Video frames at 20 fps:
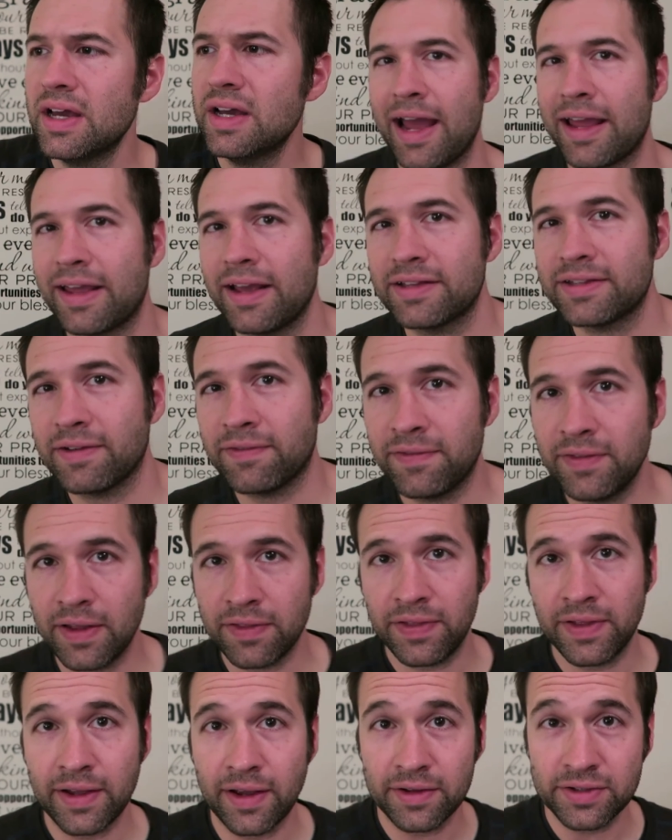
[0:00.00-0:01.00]
I guess if
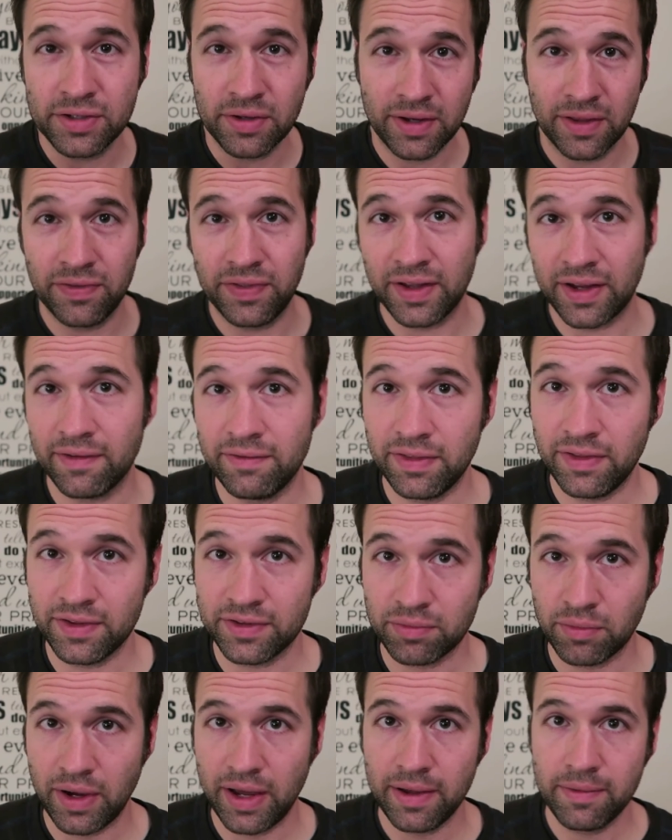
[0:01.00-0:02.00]
nothing else, you can think of it
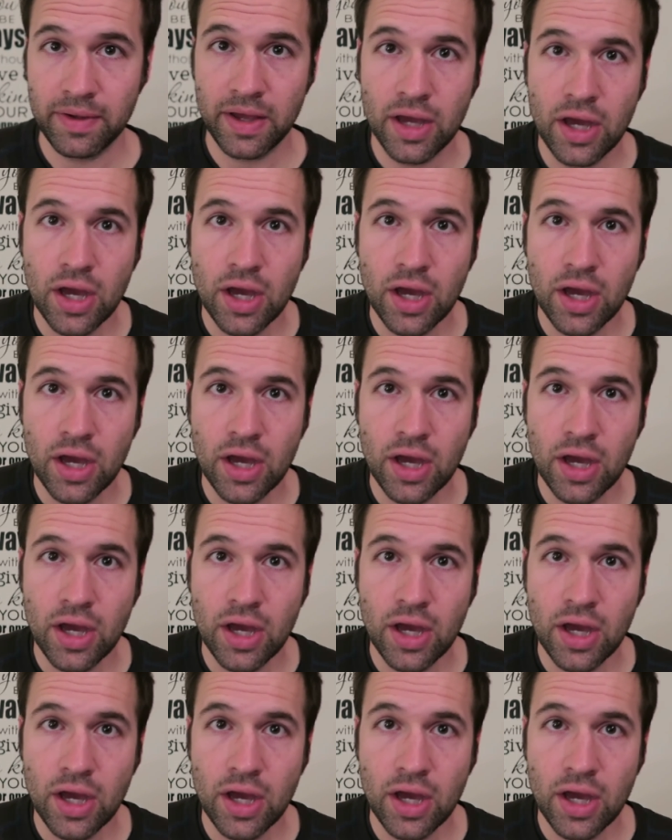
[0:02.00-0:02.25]
this way.